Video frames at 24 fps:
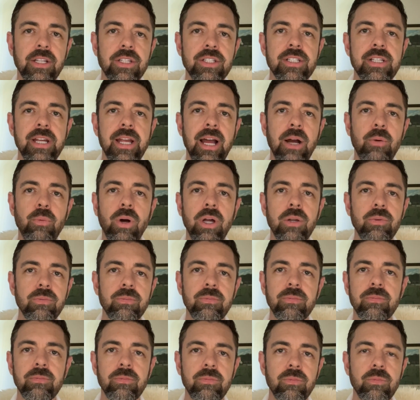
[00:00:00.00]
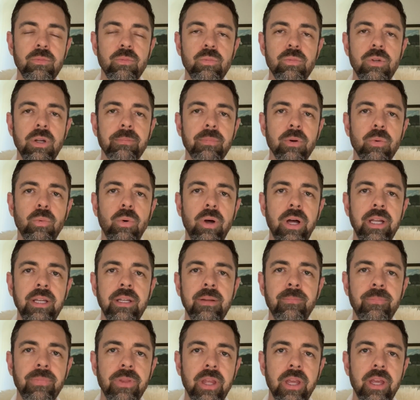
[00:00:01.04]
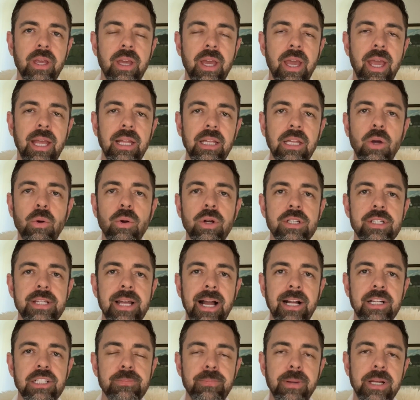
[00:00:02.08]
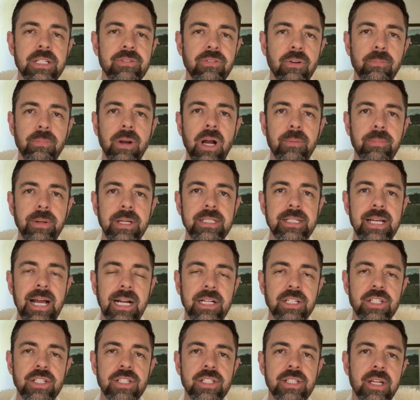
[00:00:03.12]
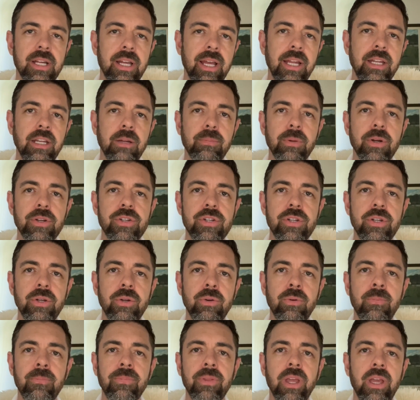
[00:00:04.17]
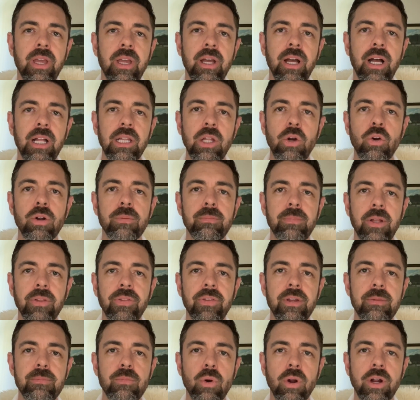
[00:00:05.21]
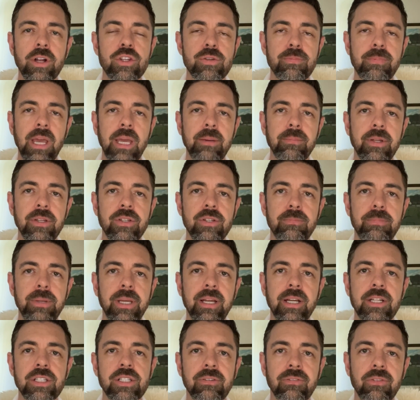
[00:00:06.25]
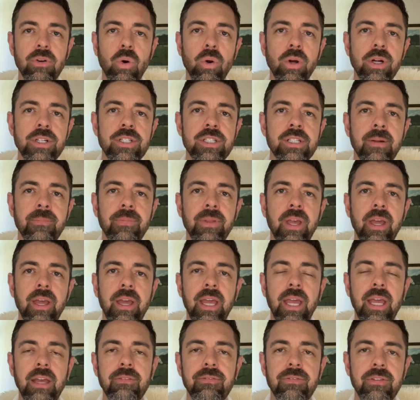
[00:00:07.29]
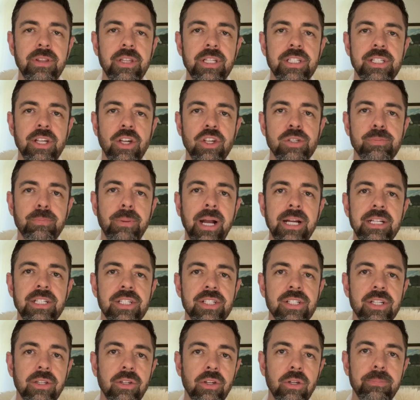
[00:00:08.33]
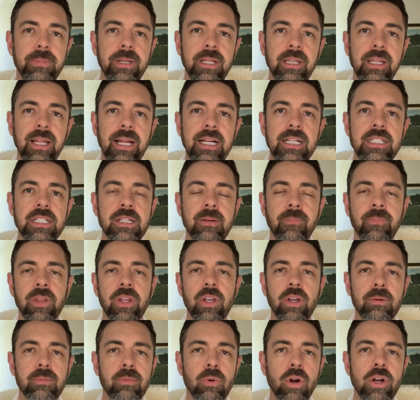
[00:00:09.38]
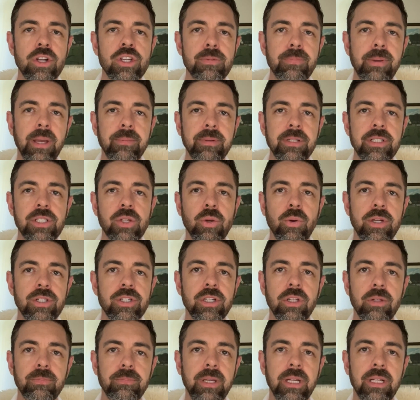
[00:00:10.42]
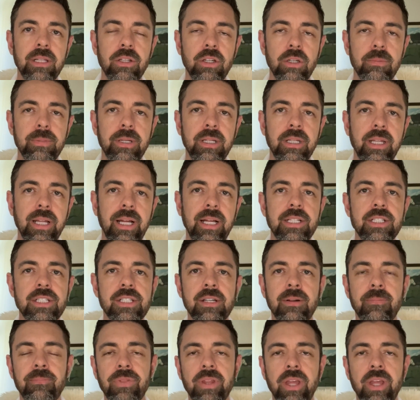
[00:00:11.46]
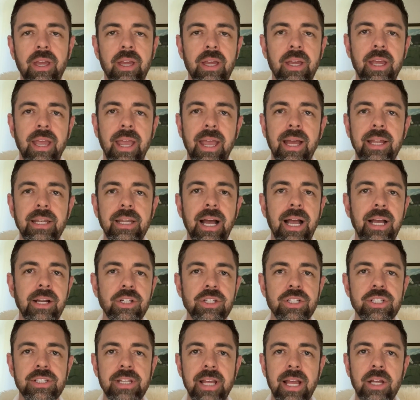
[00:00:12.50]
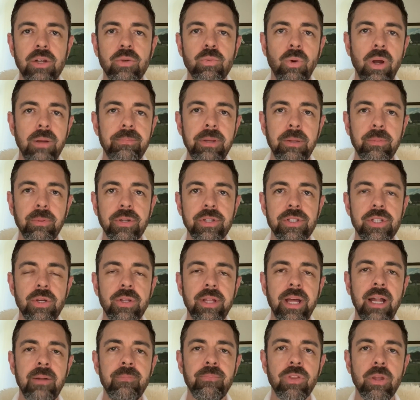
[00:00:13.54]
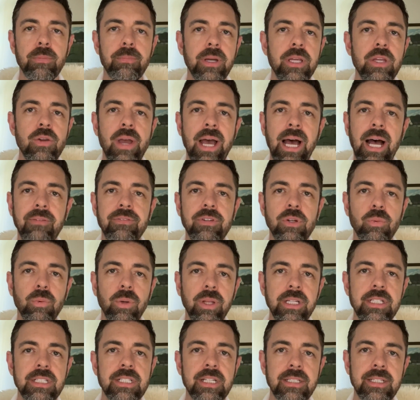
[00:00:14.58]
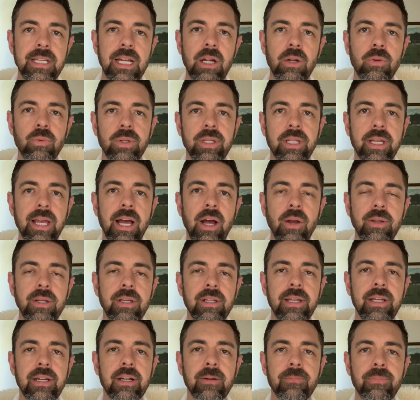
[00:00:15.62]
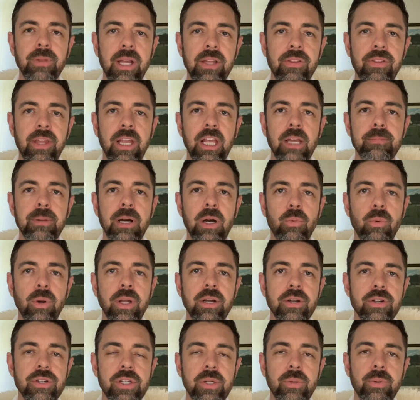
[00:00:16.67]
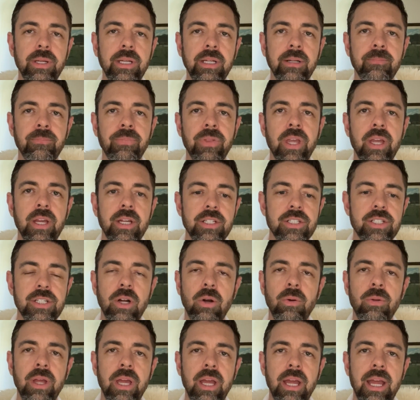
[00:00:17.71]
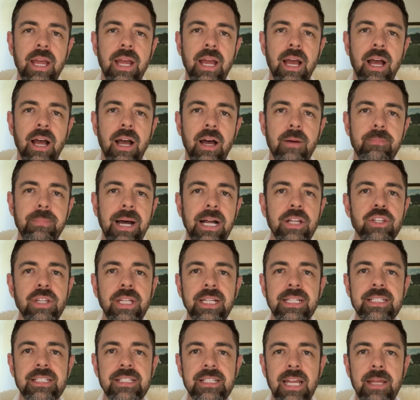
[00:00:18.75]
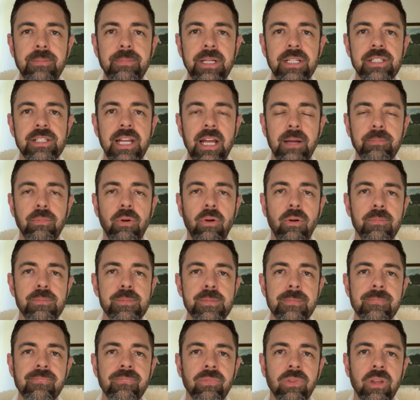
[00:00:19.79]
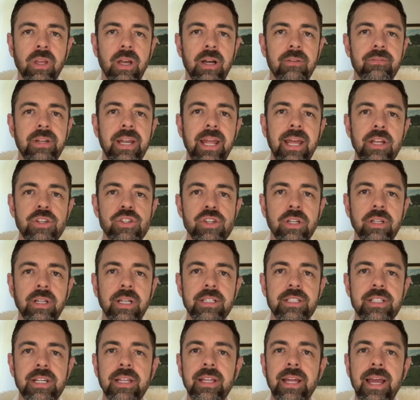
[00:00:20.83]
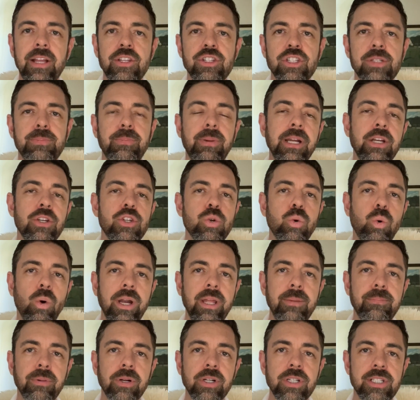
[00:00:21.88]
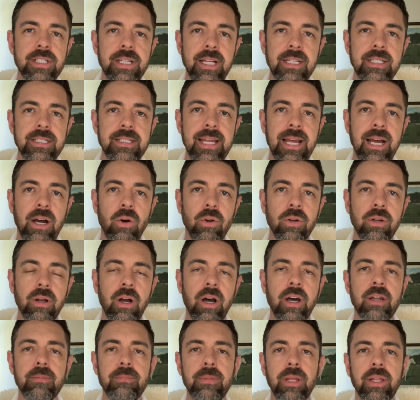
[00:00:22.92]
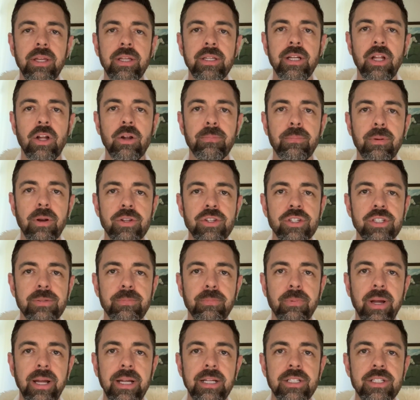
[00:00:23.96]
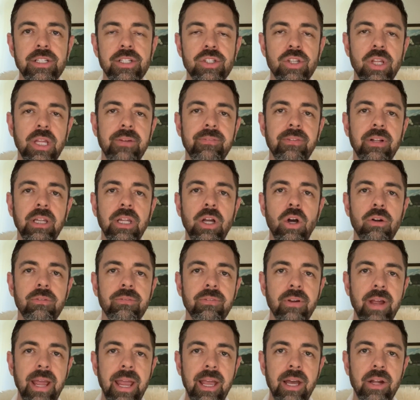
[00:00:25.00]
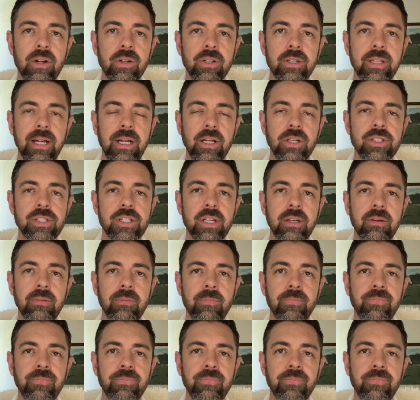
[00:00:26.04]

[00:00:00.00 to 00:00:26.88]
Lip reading: say, I want, number one, a lower tax base for property taxes, and number two, a lower monthly mortgage payment, because of course, if the sales price is a little bit less, your mortgage payment is going to be a little bit less. And I understand why people do that, but you have to really sit down with the calculator and think about what you're doing. So imagine that same example of an agent. Let's say the agent's putting 20% down on $1 million purchase price, so they have a loan for $800,000.